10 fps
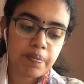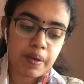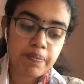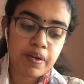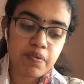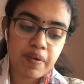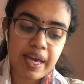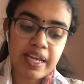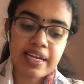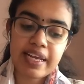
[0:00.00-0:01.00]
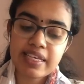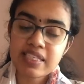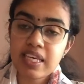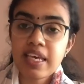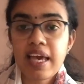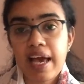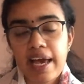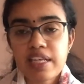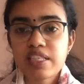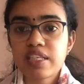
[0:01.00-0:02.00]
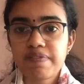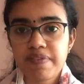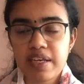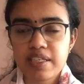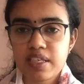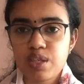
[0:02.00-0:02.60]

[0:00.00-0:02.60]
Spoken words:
people were lazy and shiftless.